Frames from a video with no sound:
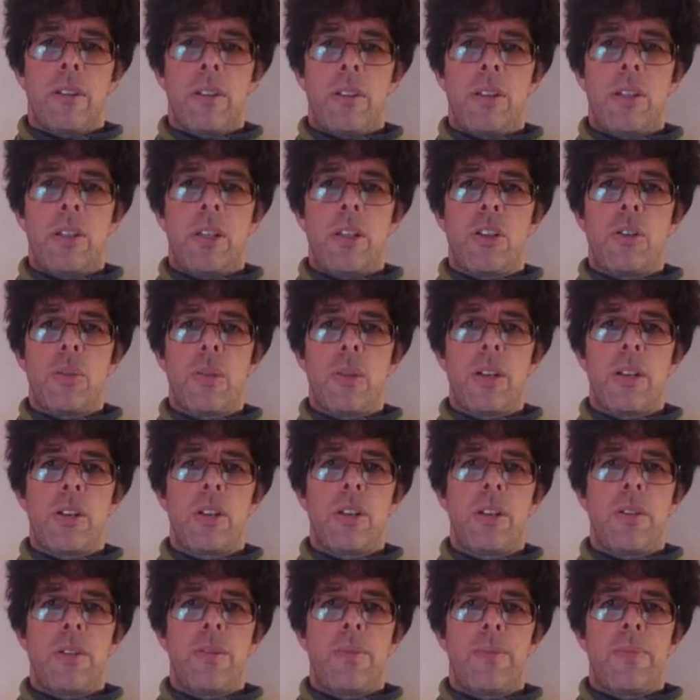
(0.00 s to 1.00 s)

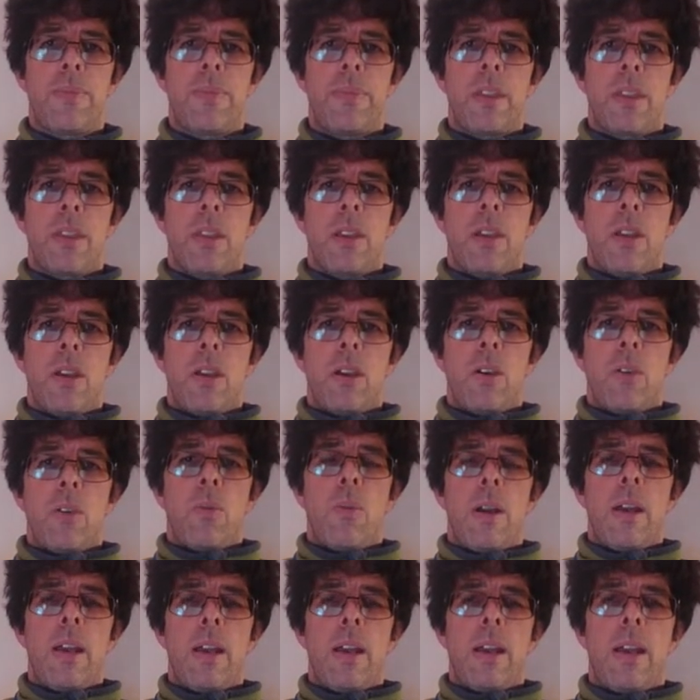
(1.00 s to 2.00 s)
situation
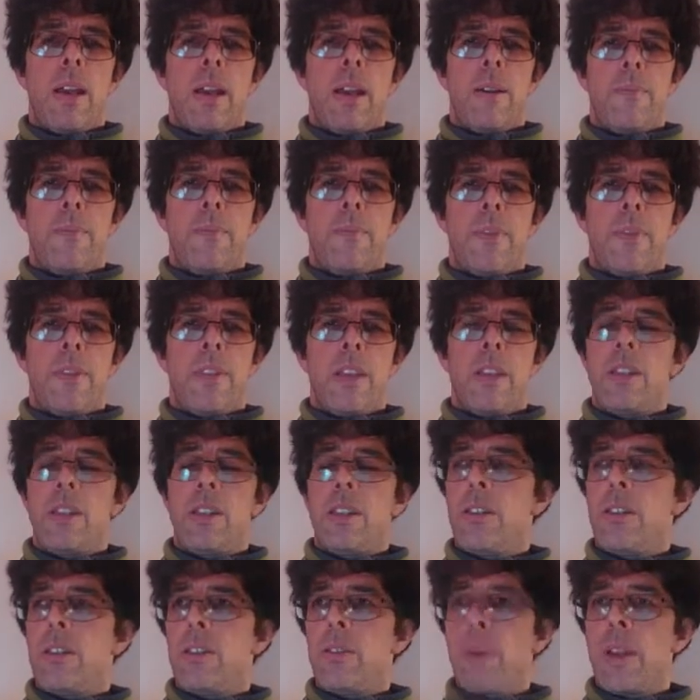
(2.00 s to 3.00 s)
where
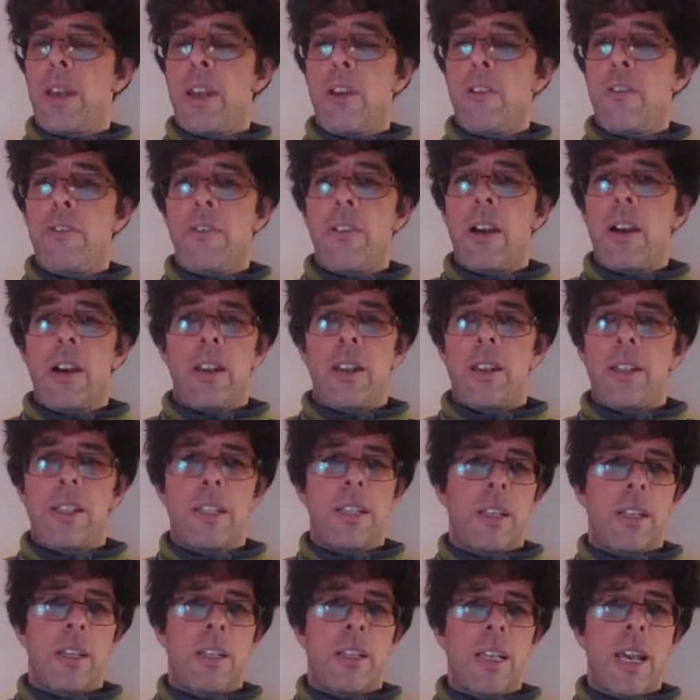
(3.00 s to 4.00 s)
no file
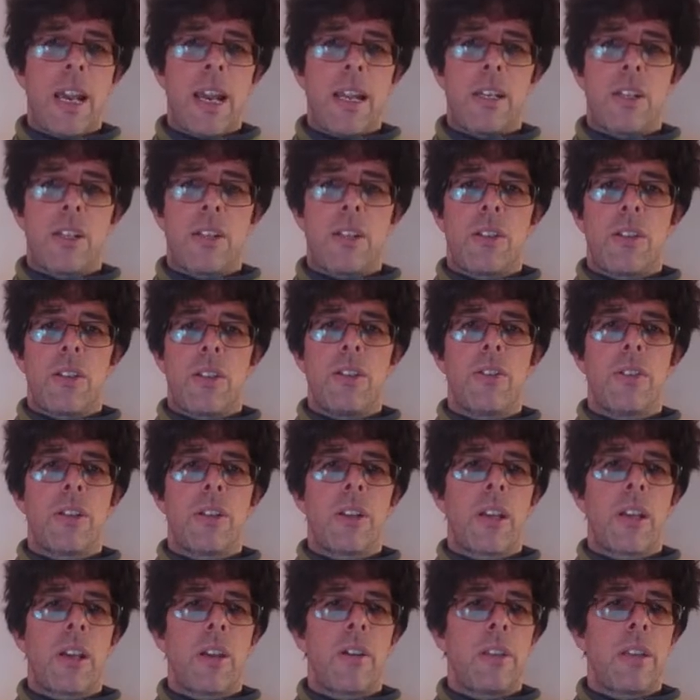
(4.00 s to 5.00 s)
is attached. So you've got
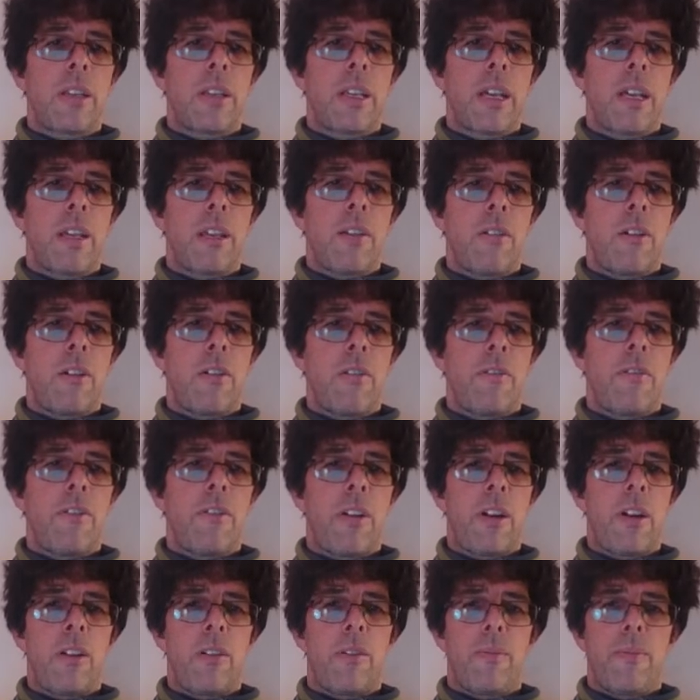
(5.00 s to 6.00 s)
to go and get your own
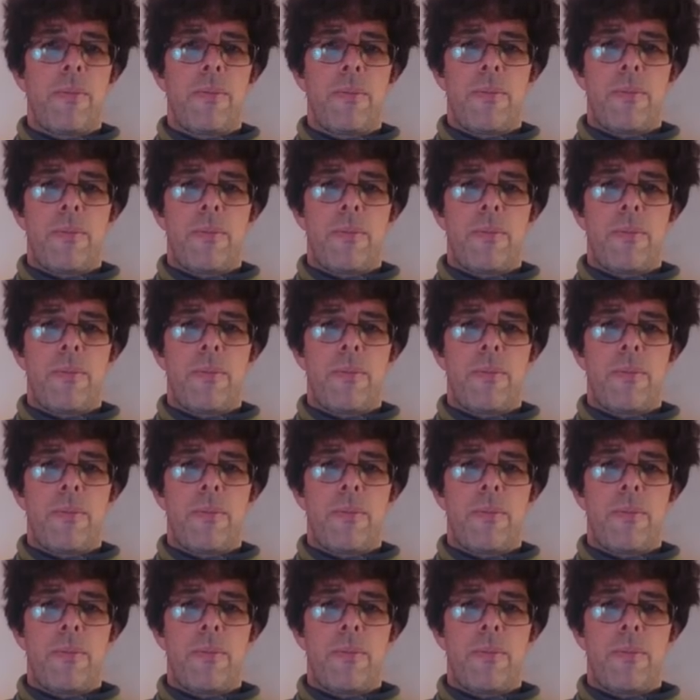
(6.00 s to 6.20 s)
file.